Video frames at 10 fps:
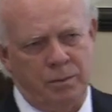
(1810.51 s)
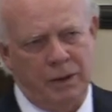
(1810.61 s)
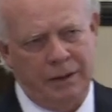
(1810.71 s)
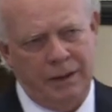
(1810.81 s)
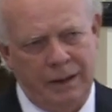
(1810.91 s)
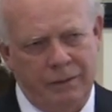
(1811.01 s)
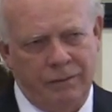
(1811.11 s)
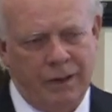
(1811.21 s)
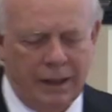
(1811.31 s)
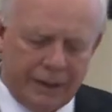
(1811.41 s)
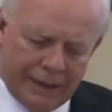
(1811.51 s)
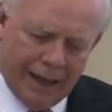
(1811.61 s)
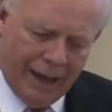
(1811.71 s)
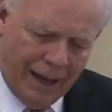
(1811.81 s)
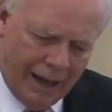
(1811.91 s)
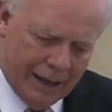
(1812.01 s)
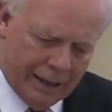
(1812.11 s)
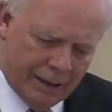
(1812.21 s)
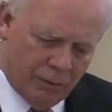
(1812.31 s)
believed that the eye